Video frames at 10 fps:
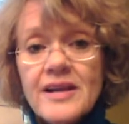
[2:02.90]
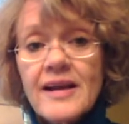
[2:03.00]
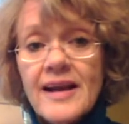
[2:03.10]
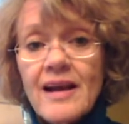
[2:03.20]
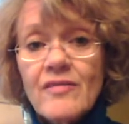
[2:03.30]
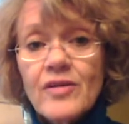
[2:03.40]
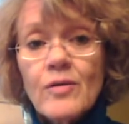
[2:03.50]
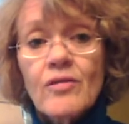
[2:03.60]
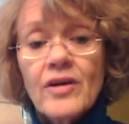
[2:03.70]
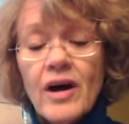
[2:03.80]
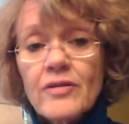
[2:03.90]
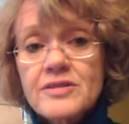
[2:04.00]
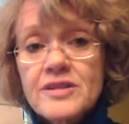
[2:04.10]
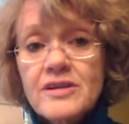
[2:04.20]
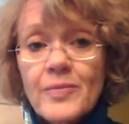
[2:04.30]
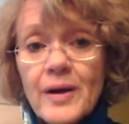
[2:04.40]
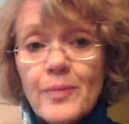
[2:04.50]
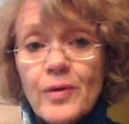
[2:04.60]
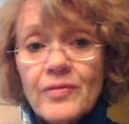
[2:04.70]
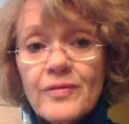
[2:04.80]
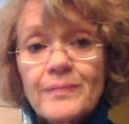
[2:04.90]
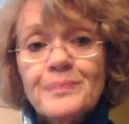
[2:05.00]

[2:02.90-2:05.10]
that I gave you on the other sheet of paper